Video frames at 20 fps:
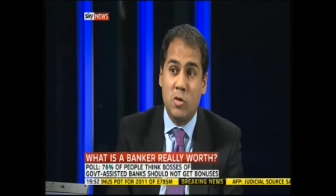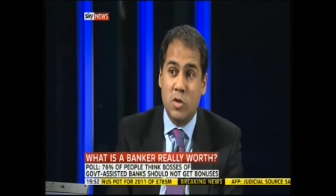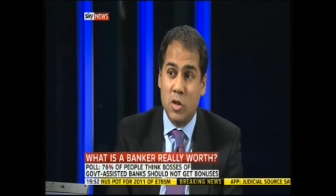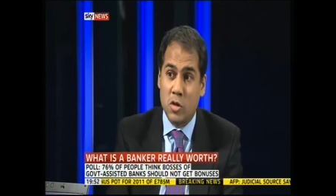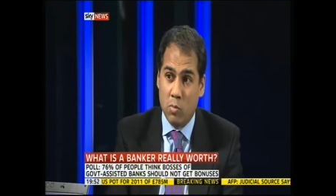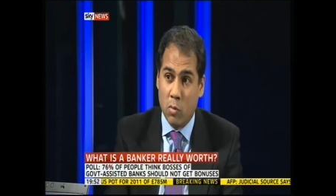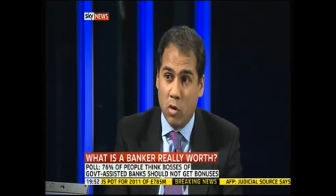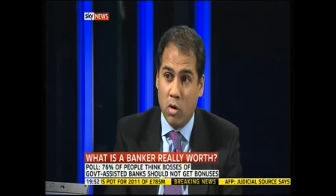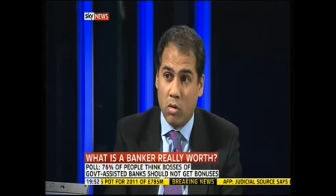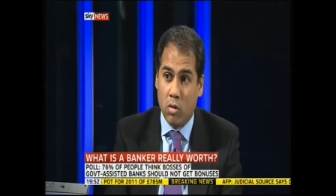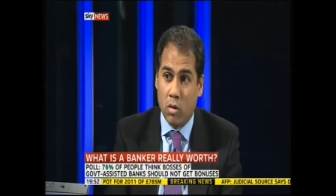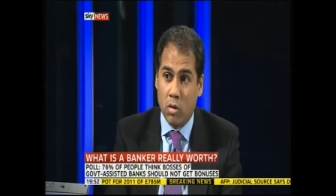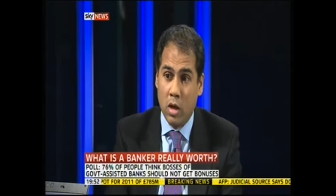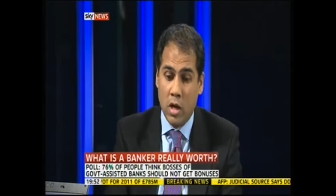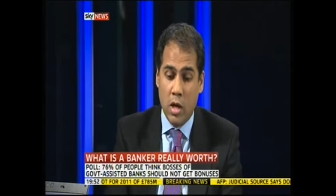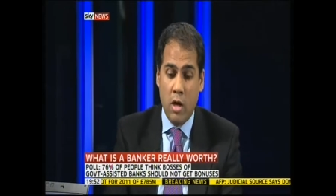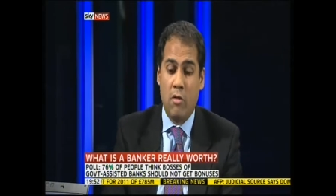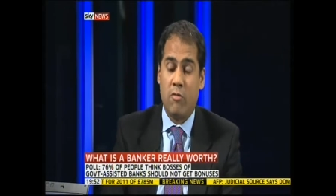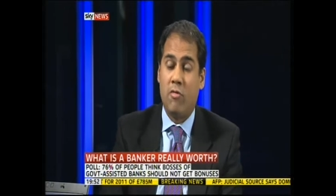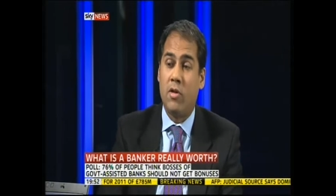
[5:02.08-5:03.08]
small
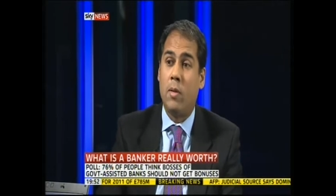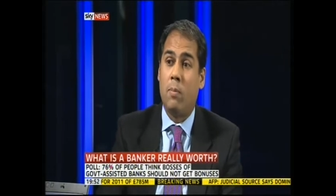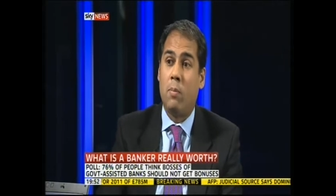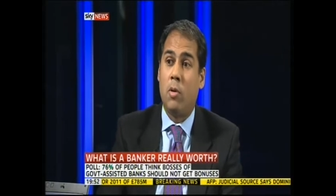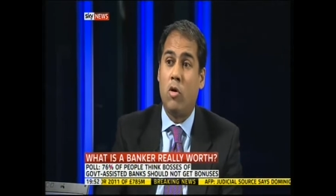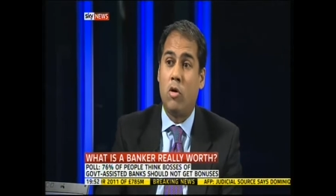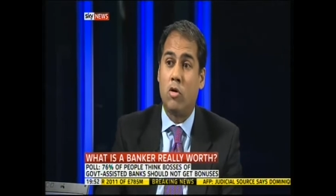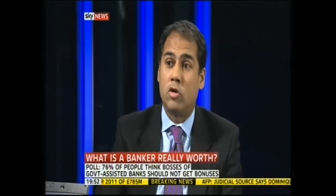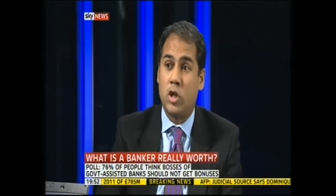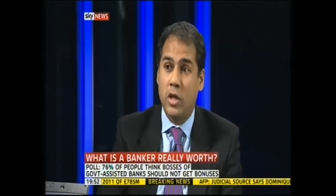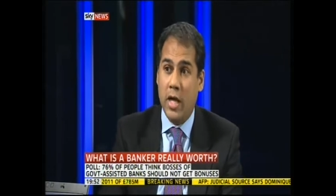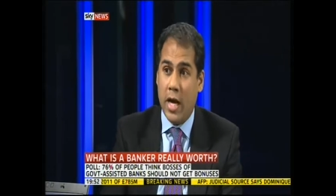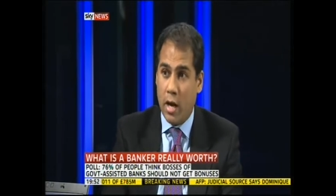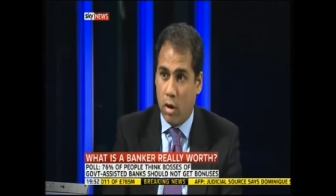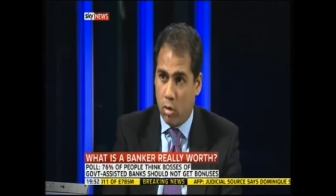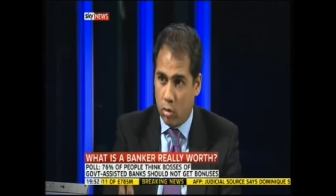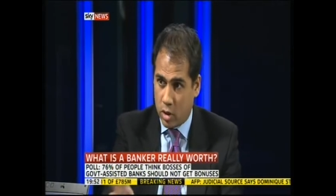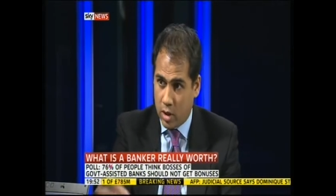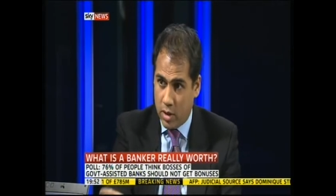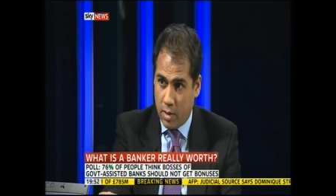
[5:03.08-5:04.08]
for the poor
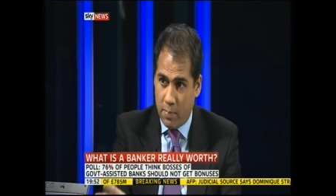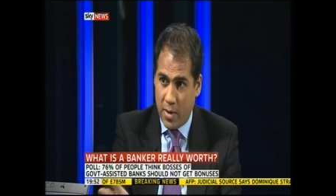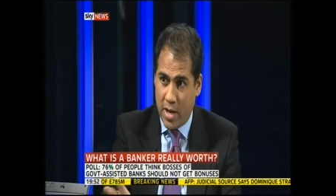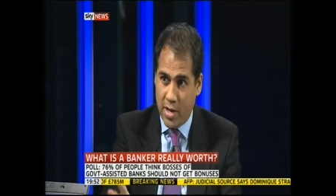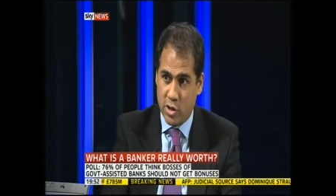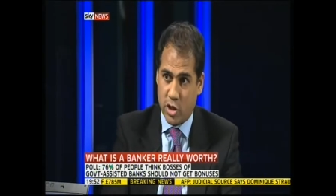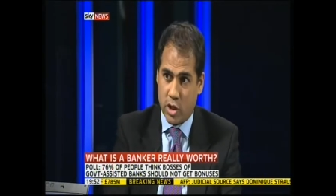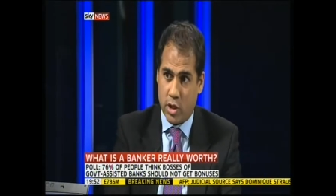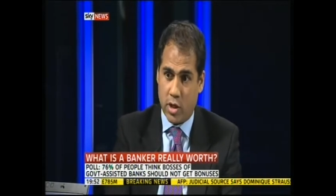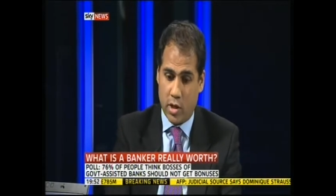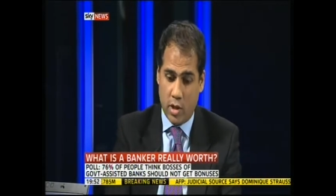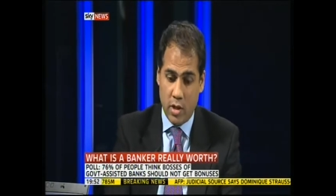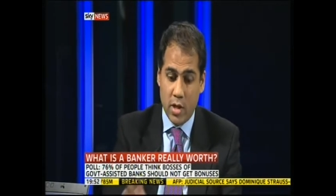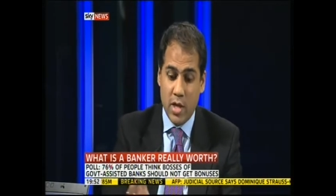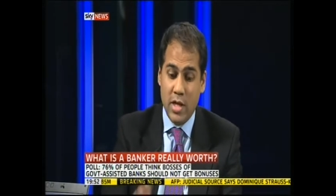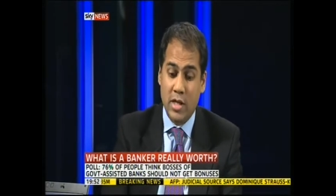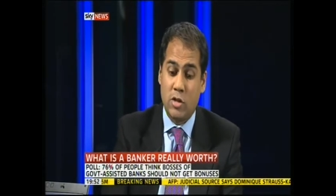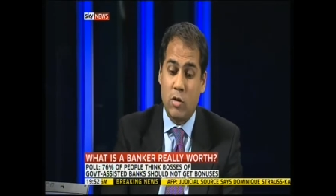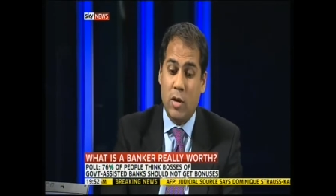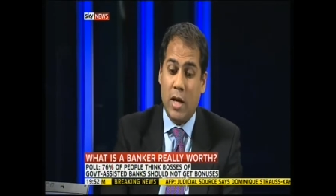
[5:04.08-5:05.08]
shareholder, the pensioner,
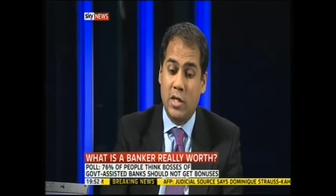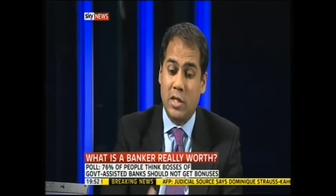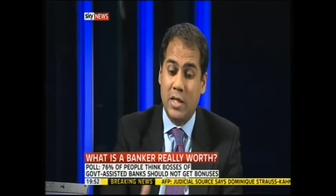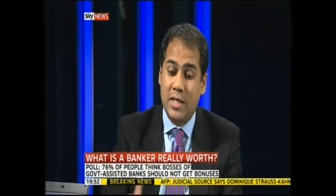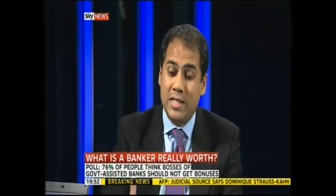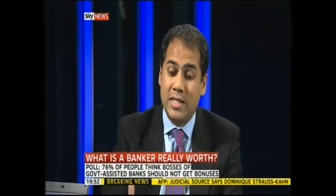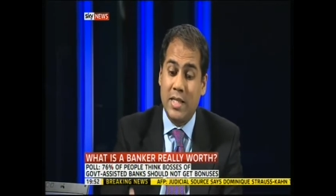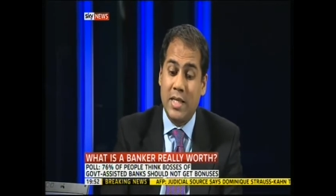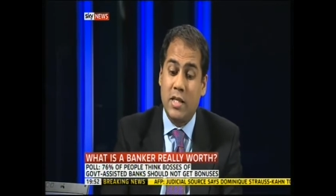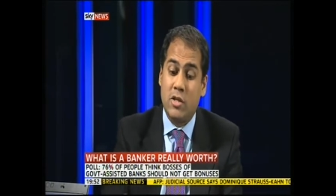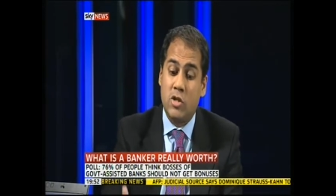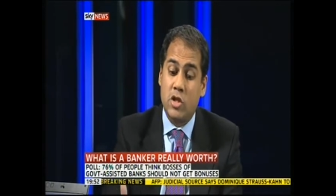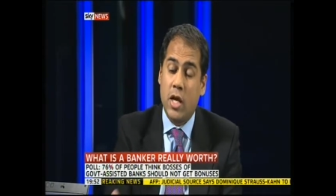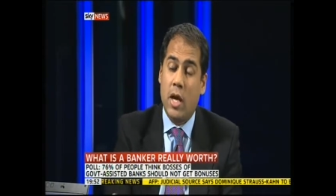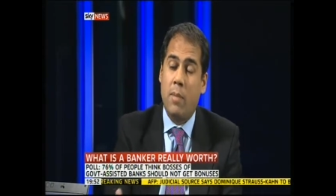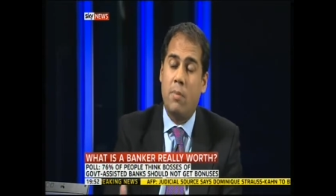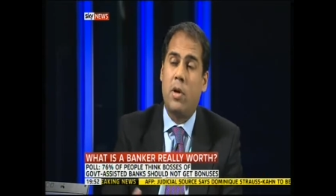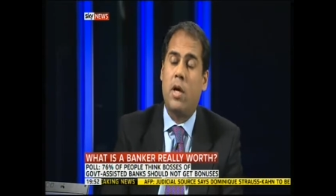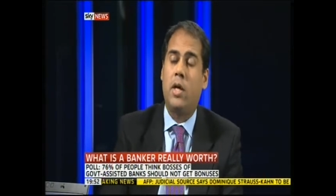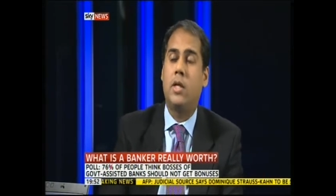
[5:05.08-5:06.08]
to actually see the
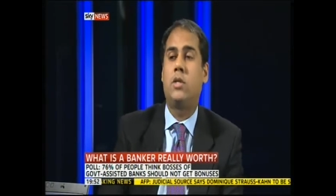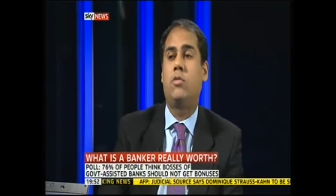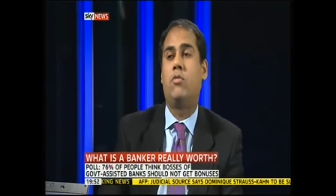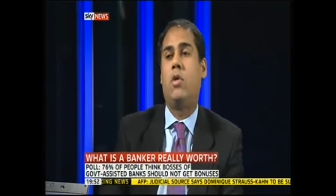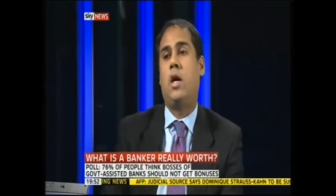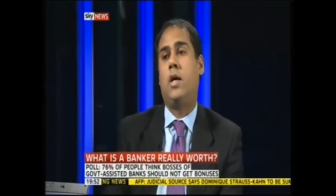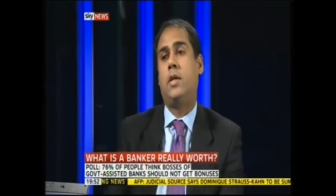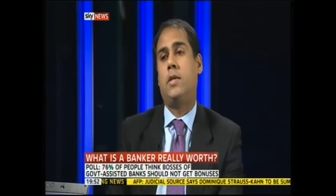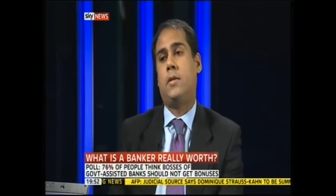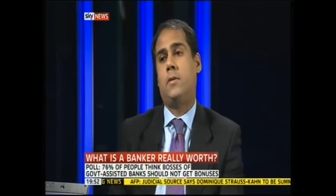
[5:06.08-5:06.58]
share price rise.